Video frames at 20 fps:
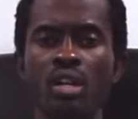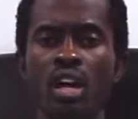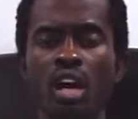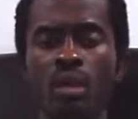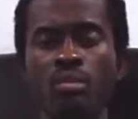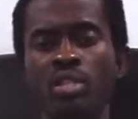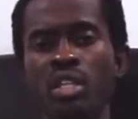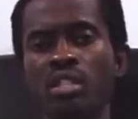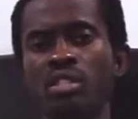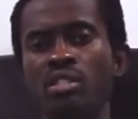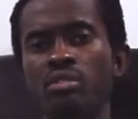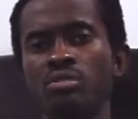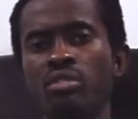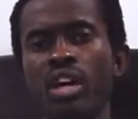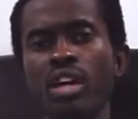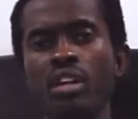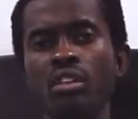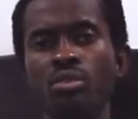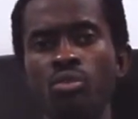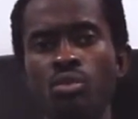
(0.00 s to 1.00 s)
I'm
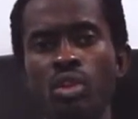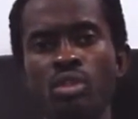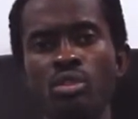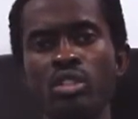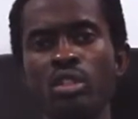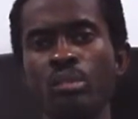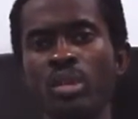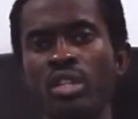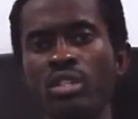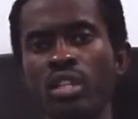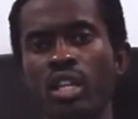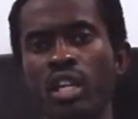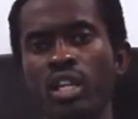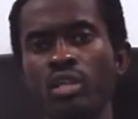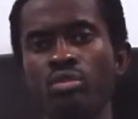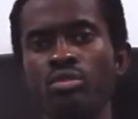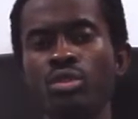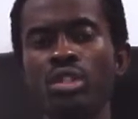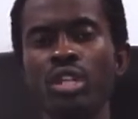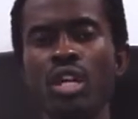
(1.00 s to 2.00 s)
satisfied 100%. I
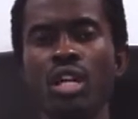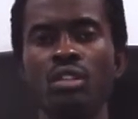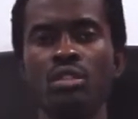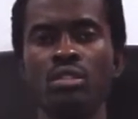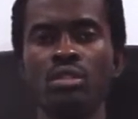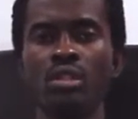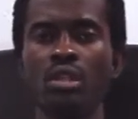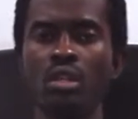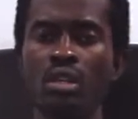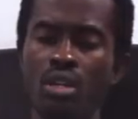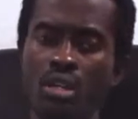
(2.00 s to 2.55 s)
give you thanks.